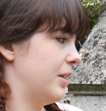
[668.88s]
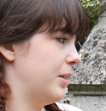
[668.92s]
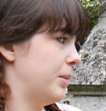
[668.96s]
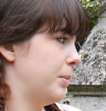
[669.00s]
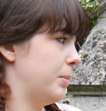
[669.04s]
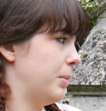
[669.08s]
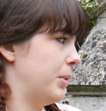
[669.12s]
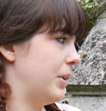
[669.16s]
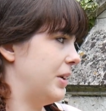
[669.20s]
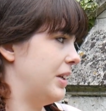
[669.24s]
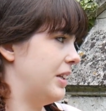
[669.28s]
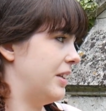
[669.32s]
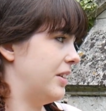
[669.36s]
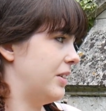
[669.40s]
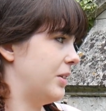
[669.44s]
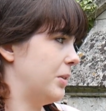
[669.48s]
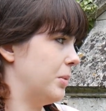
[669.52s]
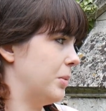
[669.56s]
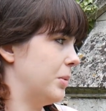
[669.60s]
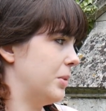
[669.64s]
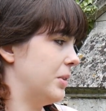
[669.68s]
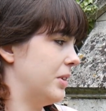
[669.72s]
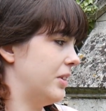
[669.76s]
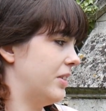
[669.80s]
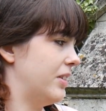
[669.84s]
Pointing
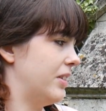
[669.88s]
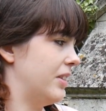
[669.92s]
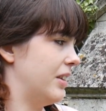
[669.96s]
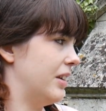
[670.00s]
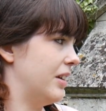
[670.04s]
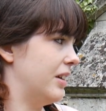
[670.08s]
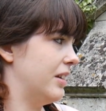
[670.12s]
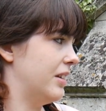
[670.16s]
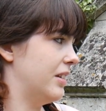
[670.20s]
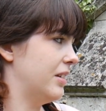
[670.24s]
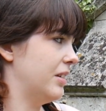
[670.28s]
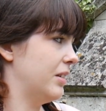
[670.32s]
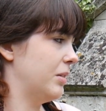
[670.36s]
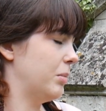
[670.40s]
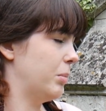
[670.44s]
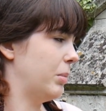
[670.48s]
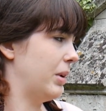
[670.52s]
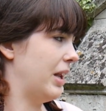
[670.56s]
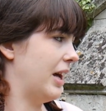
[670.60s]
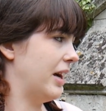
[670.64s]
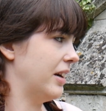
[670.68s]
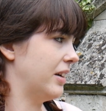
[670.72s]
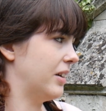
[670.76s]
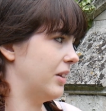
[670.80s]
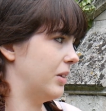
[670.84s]
towards the
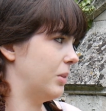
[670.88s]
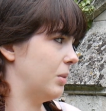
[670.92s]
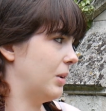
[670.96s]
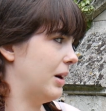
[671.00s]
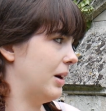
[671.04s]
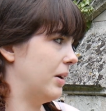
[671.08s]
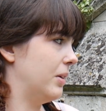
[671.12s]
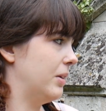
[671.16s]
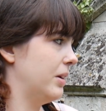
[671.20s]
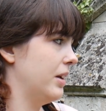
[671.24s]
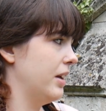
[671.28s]
plaque as well.